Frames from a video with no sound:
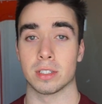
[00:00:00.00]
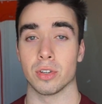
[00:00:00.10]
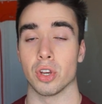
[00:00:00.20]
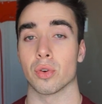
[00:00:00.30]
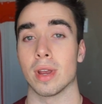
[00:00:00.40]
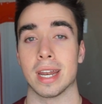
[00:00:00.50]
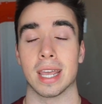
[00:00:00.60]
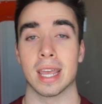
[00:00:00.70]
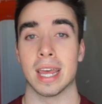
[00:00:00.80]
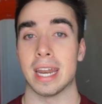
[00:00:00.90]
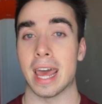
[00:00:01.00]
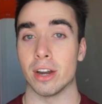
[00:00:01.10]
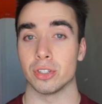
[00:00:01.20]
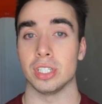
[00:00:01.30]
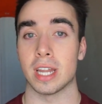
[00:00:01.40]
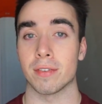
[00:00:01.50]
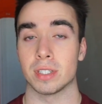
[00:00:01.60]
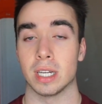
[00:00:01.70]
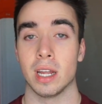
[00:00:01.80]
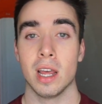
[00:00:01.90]
So you're creating an energy
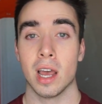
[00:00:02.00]
deficit,